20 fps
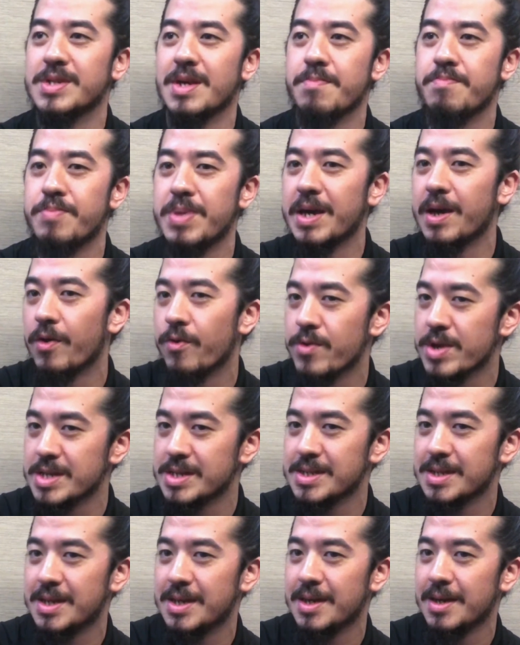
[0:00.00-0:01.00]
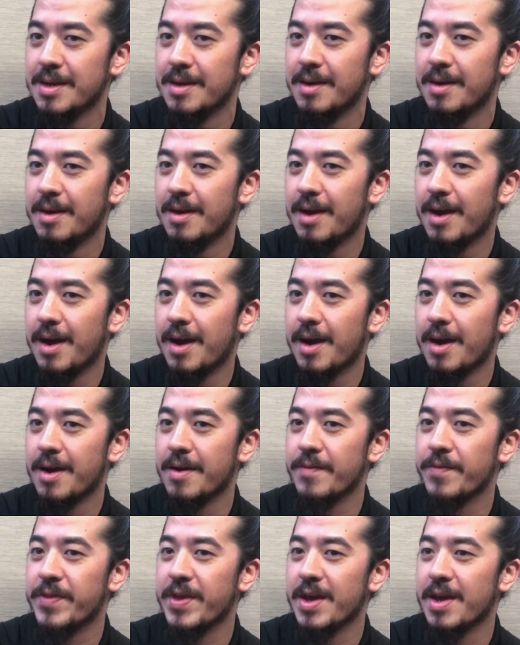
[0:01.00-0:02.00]
a bigger risk
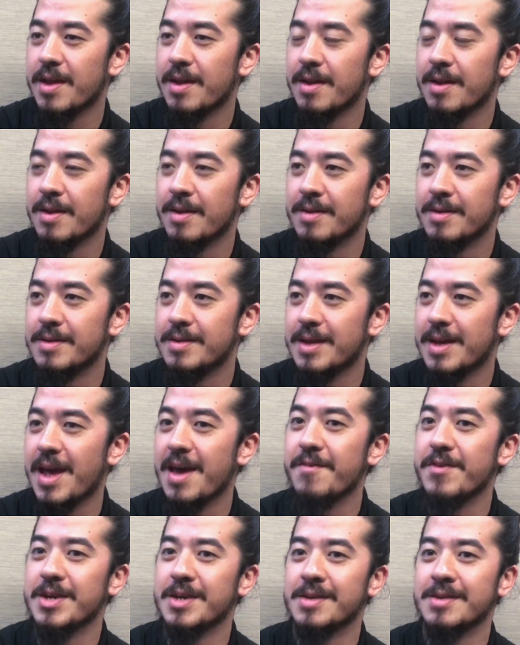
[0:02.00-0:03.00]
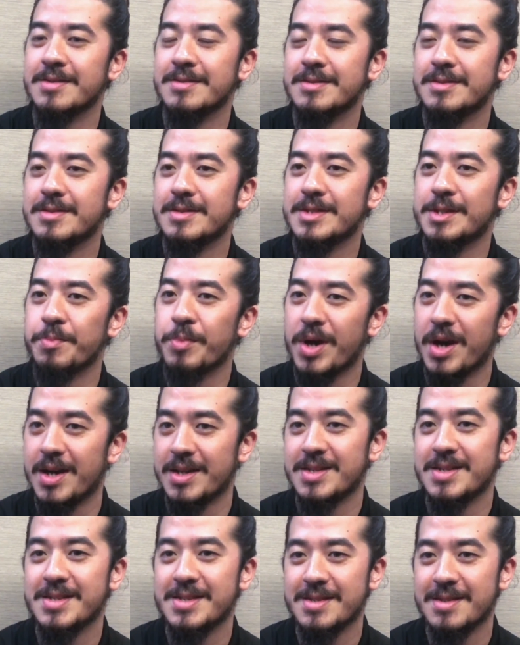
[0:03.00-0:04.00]
than having some
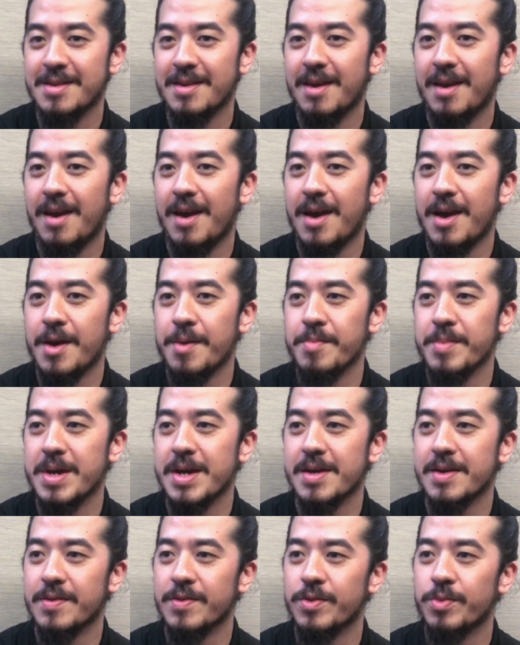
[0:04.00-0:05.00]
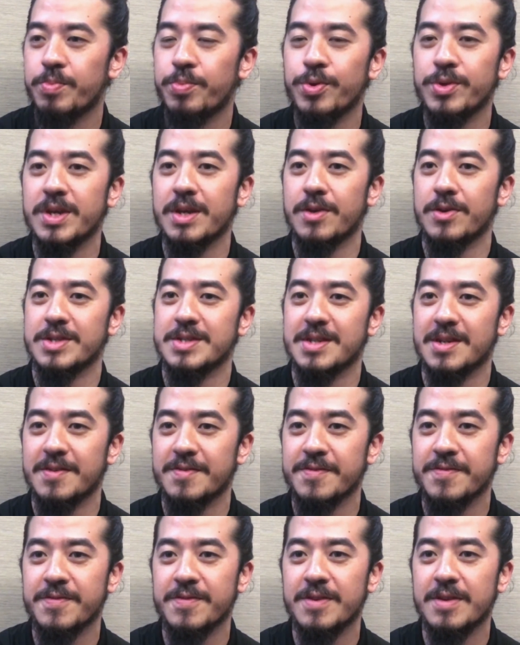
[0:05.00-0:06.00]
guts and putting
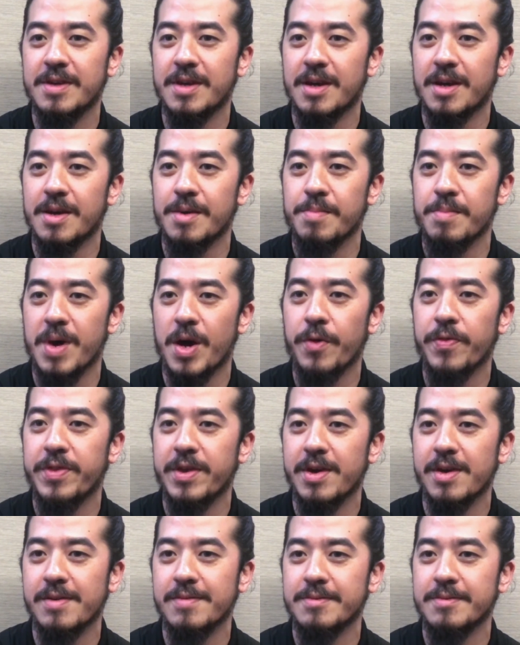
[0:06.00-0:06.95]
yourself out there.